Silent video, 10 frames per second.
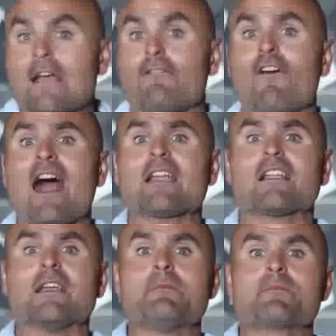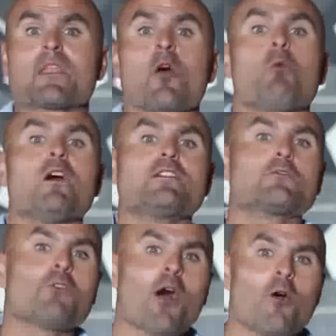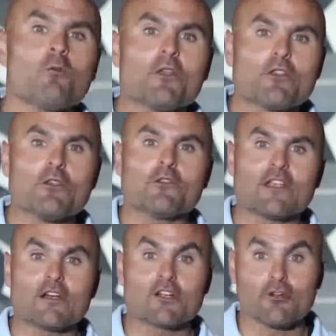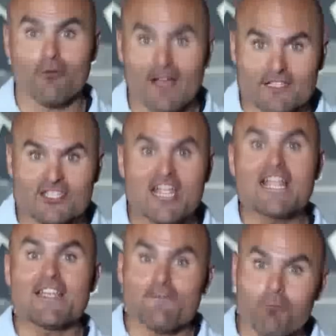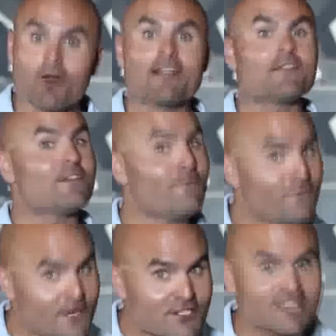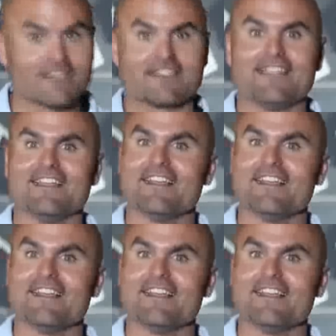And finally, what's wrong with using a crutch if one is deficient?